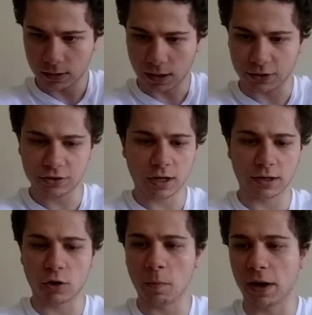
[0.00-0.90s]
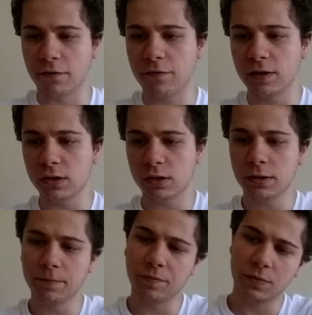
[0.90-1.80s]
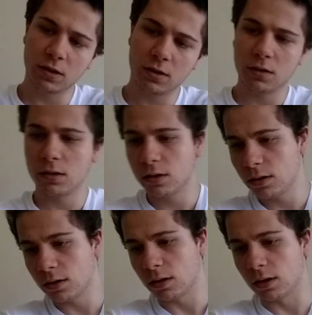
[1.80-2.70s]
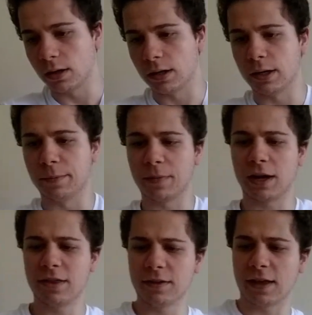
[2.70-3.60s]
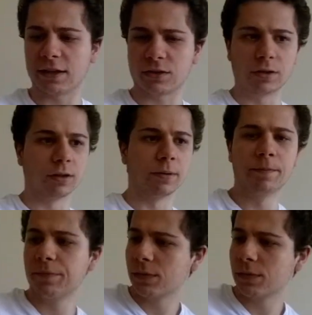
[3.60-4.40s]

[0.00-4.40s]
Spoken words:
I just kind of go by feel. I think that's good.